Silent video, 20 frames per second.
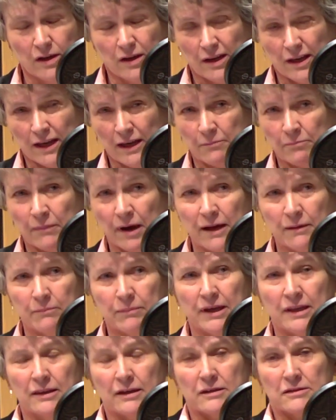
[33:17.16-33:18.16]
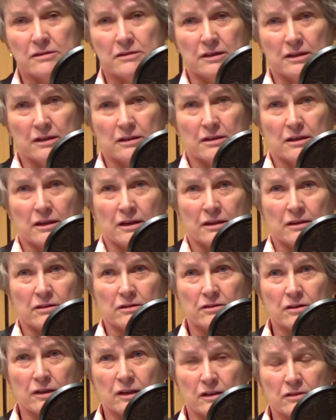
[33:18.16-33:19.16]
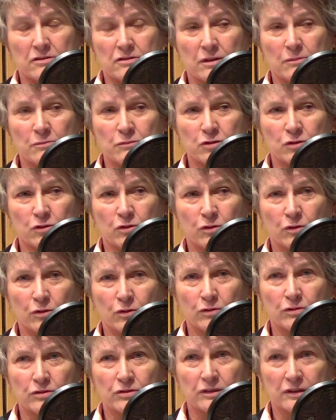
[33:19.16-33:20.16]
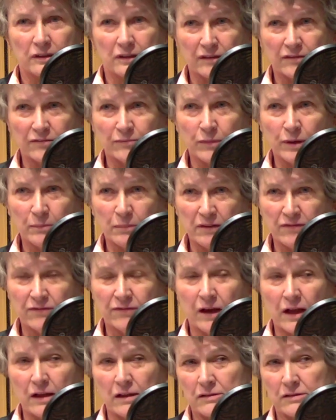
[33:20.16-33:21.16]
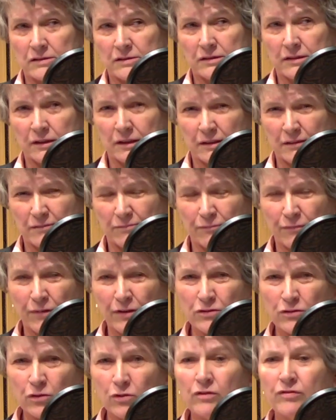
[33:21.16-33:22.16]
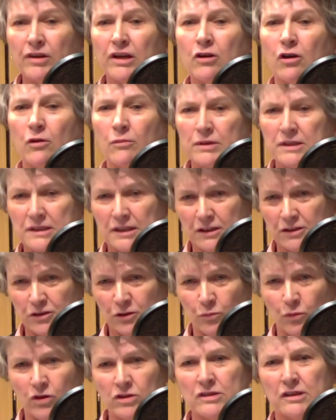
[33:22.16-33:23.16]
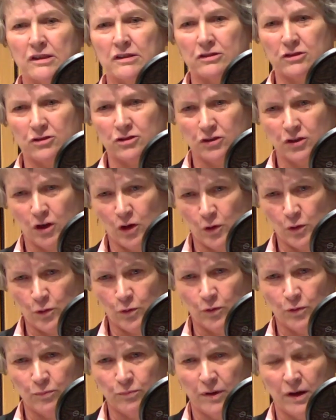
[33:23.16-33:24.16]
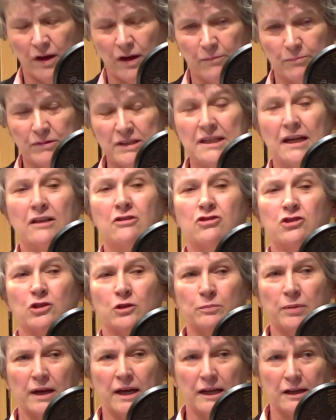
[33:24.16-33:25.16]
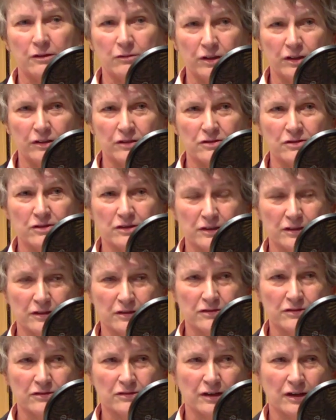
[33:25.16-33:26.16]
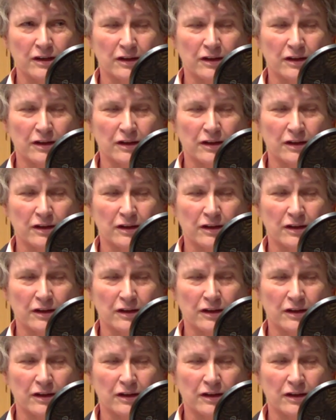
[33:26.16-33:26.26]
it might be that in some schools they've maybe felt sort of in competition, wanting to show potential parents that,